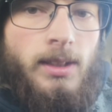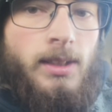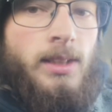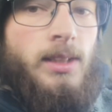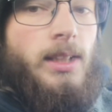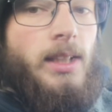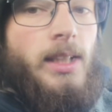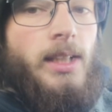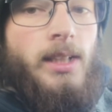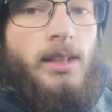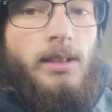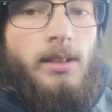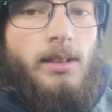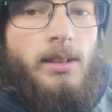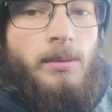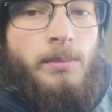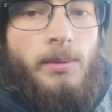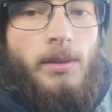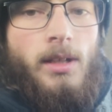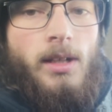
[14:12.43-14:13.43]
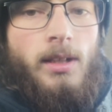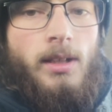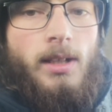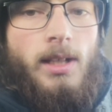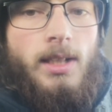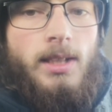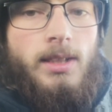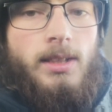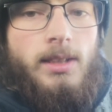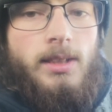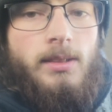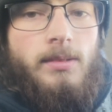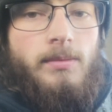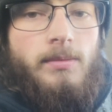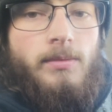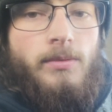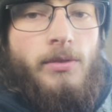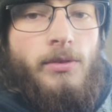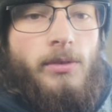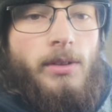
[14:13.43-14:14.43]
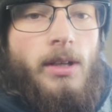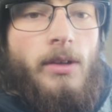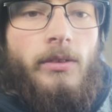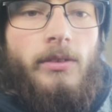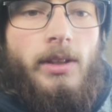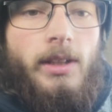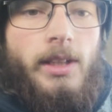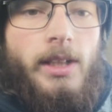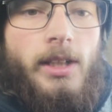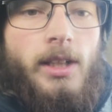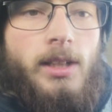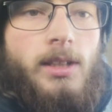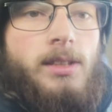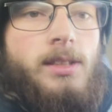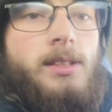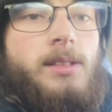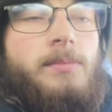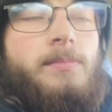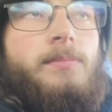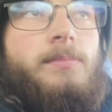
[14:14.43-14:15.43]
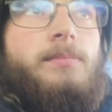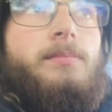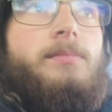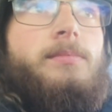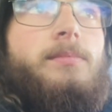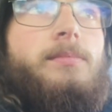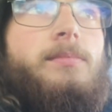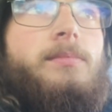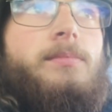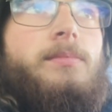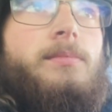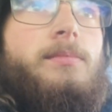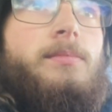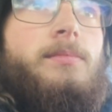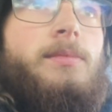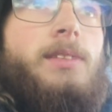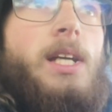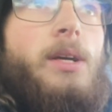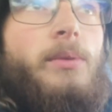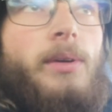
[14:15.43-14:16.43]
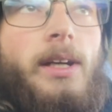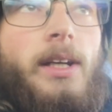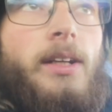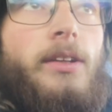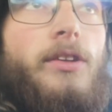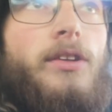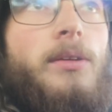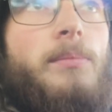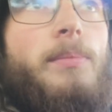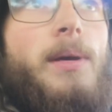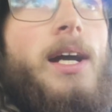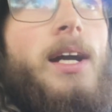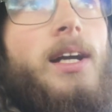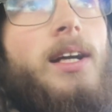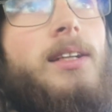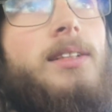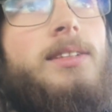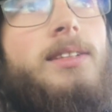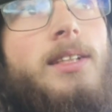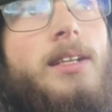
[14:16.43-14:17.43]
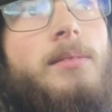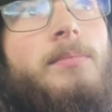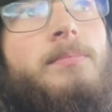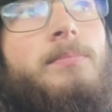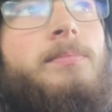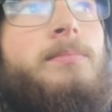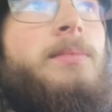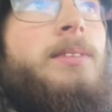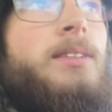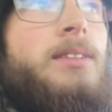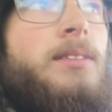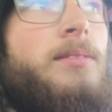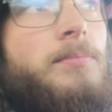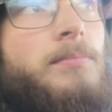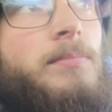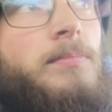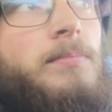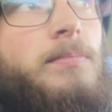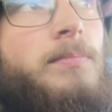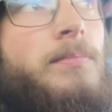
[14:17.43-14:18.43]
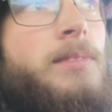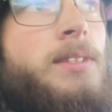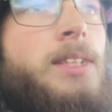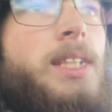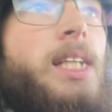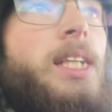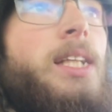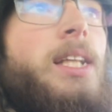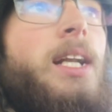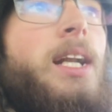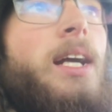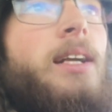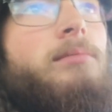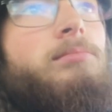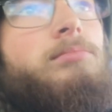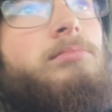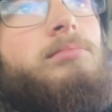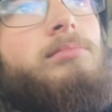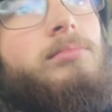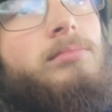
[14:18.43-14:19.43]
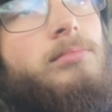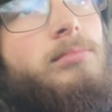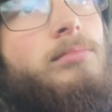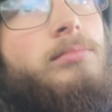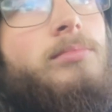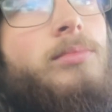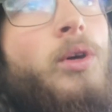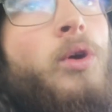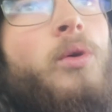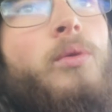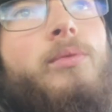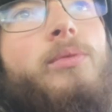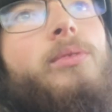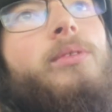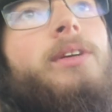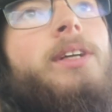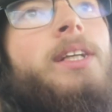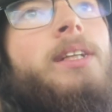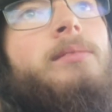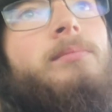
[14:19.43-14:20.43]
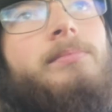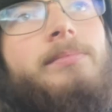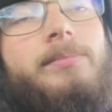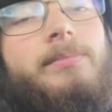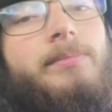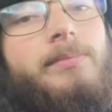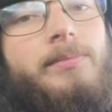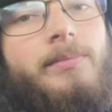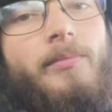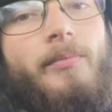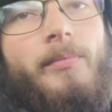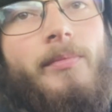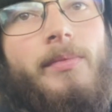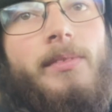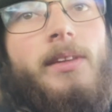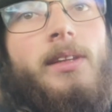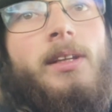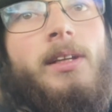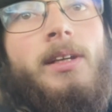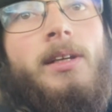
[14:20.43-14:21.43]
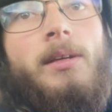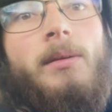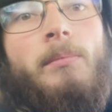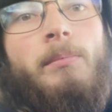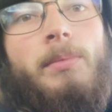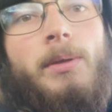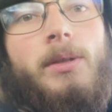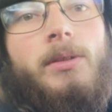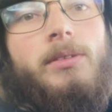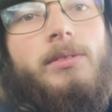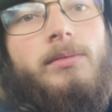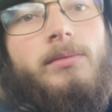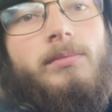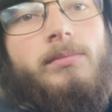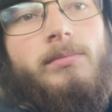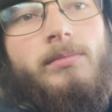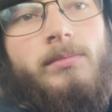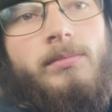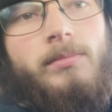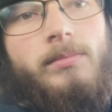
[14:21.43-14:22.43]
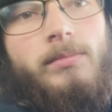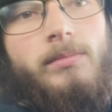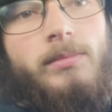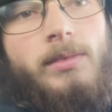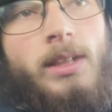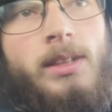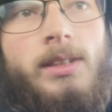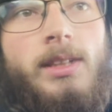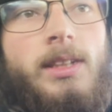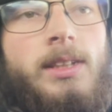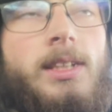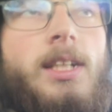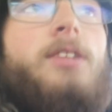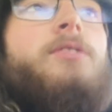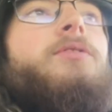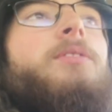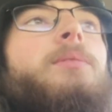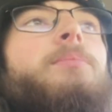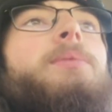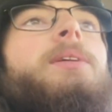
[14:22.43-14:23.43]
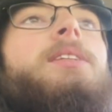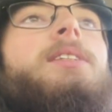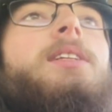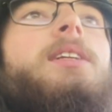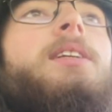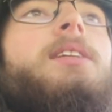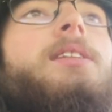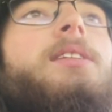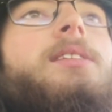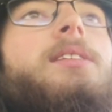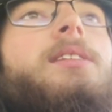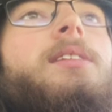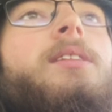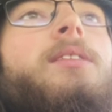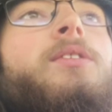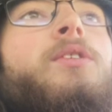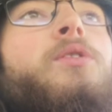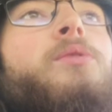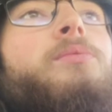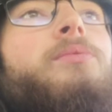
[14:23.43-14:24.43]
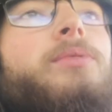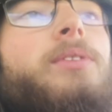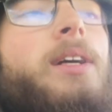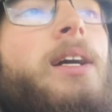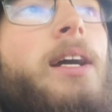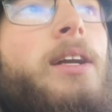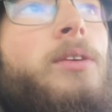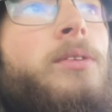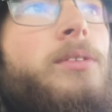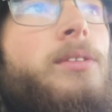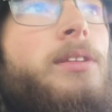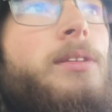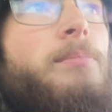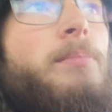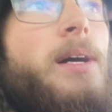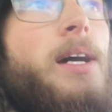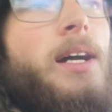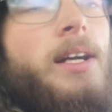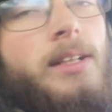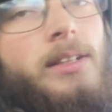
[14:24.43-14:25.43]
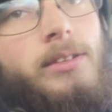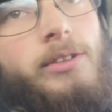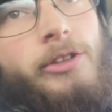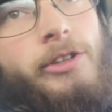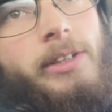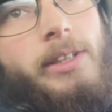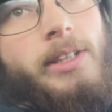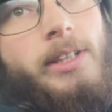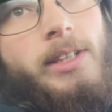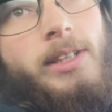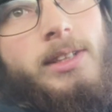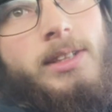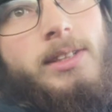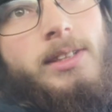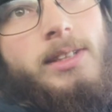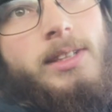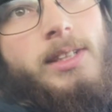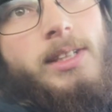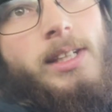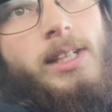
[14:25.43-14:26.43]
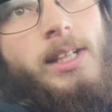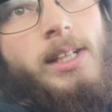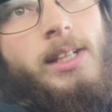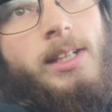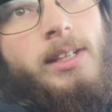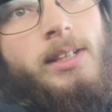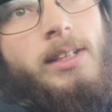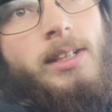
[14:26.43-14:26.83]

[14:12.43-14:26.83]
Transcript: see the progress throughout the years. That way I can look back on something and see that I hopefully built a successful business, and hopefully I don't look back in 2 years and see